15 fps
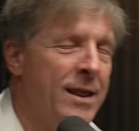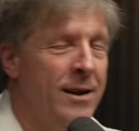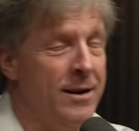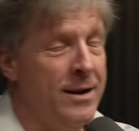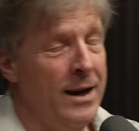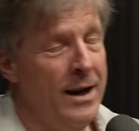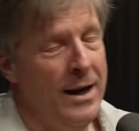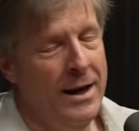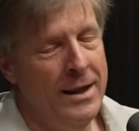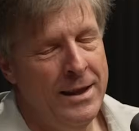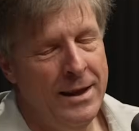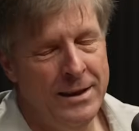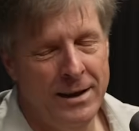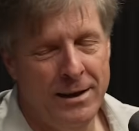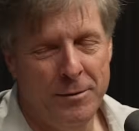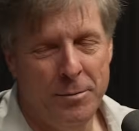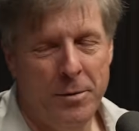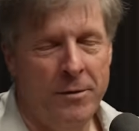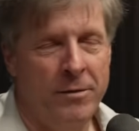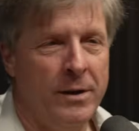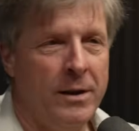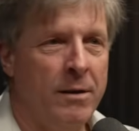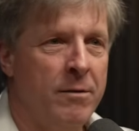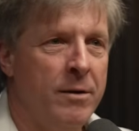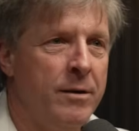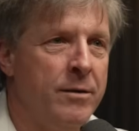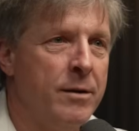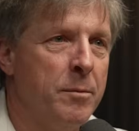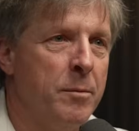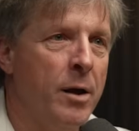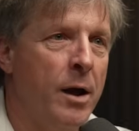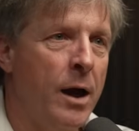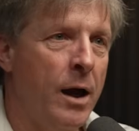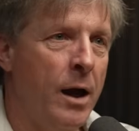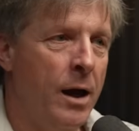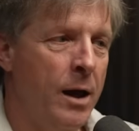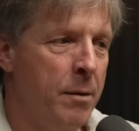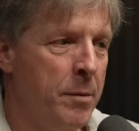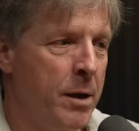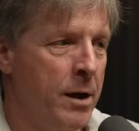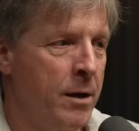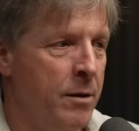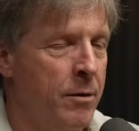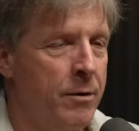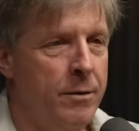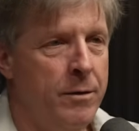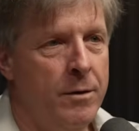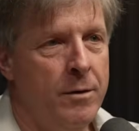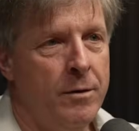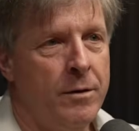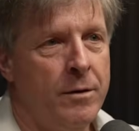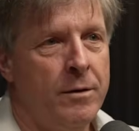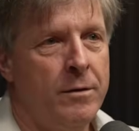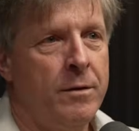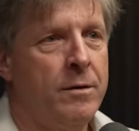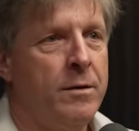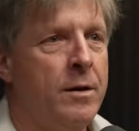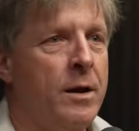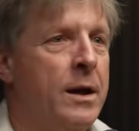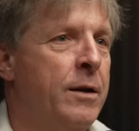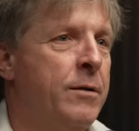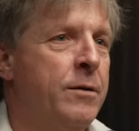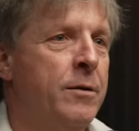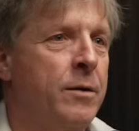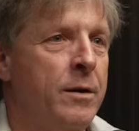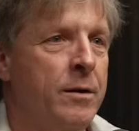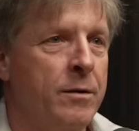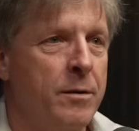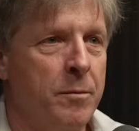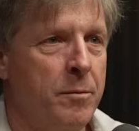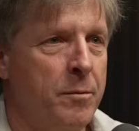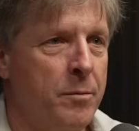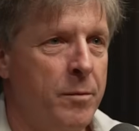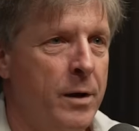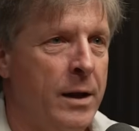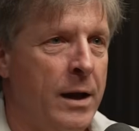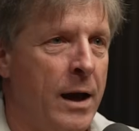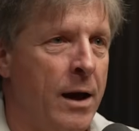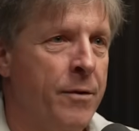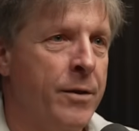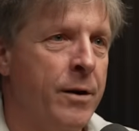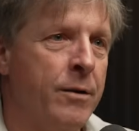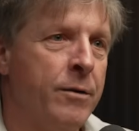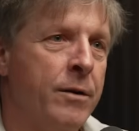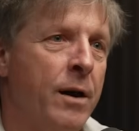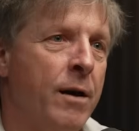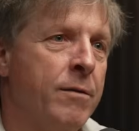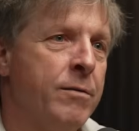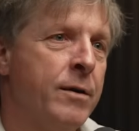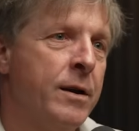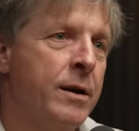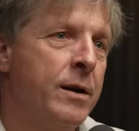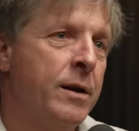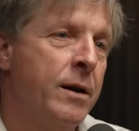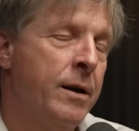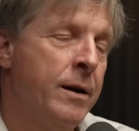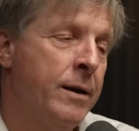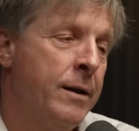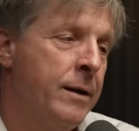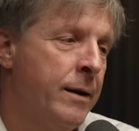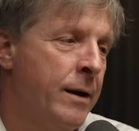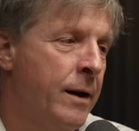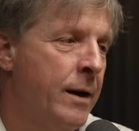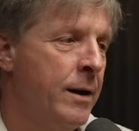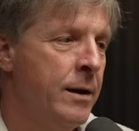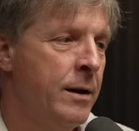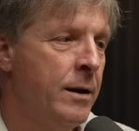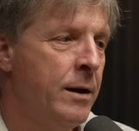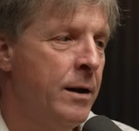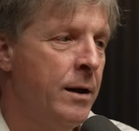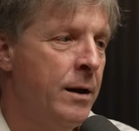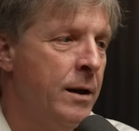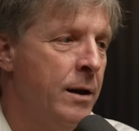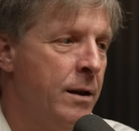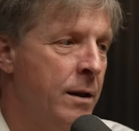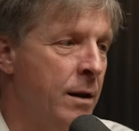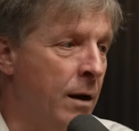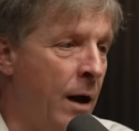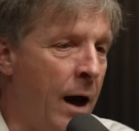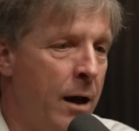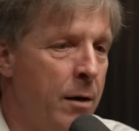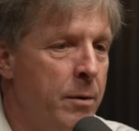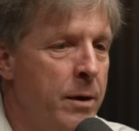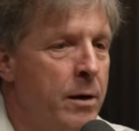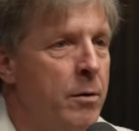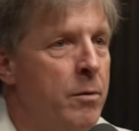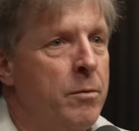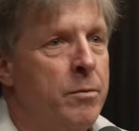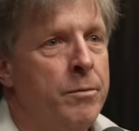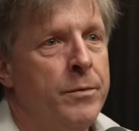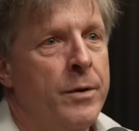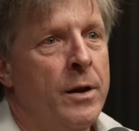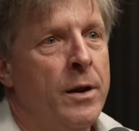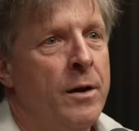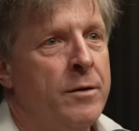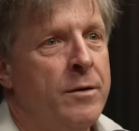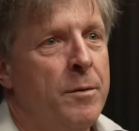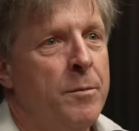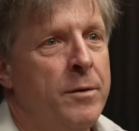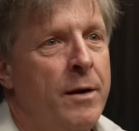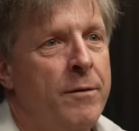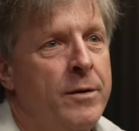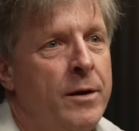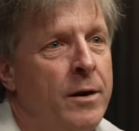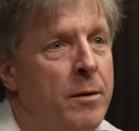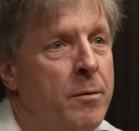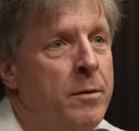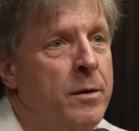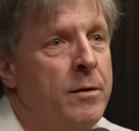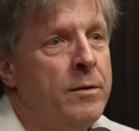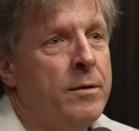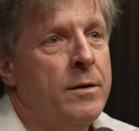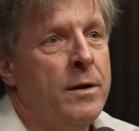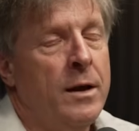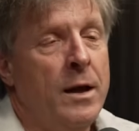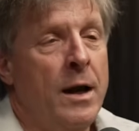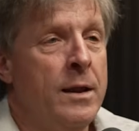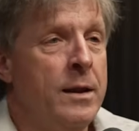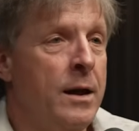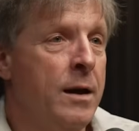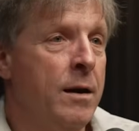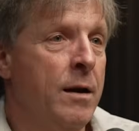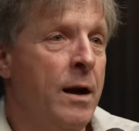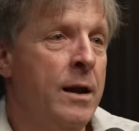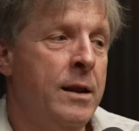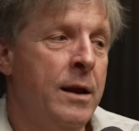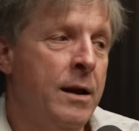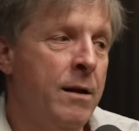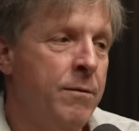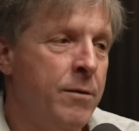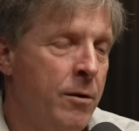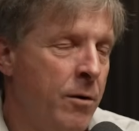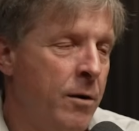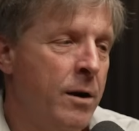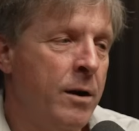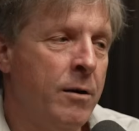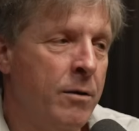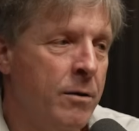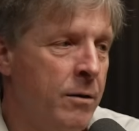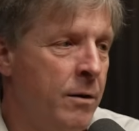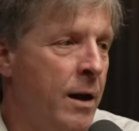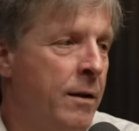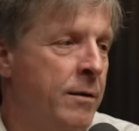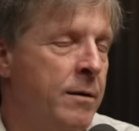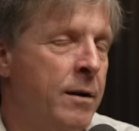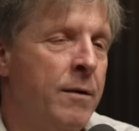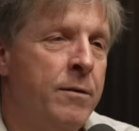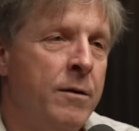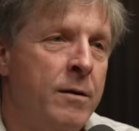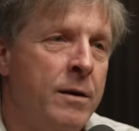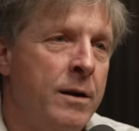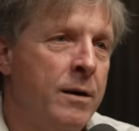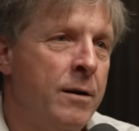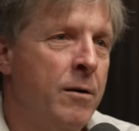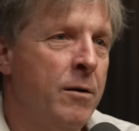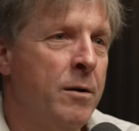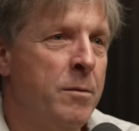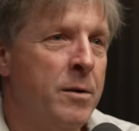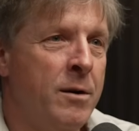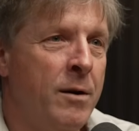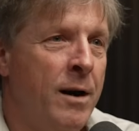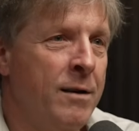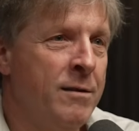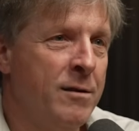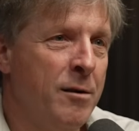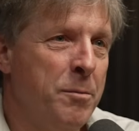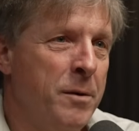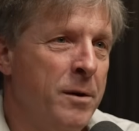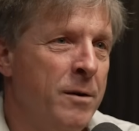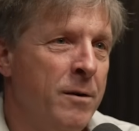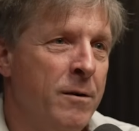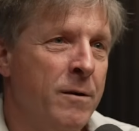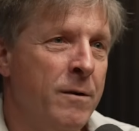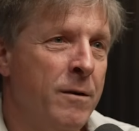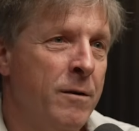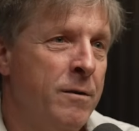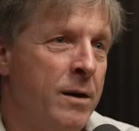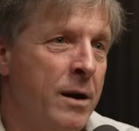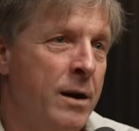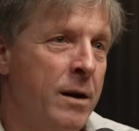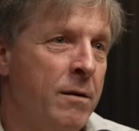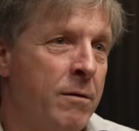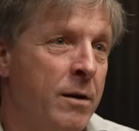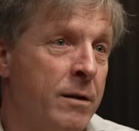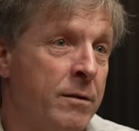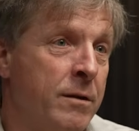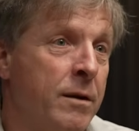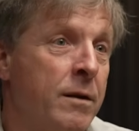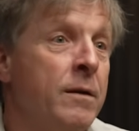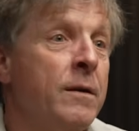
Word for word: Look, I, I think that's perfectly reasonable. I, I, but there's there are clinics doing some really out there stuff, yep. and and uh, the, how do we know the long term safety on it? We just, you know, I think I think if you're going to go do that stuff, you need to go in with your eyes open. You're you're taking a risk.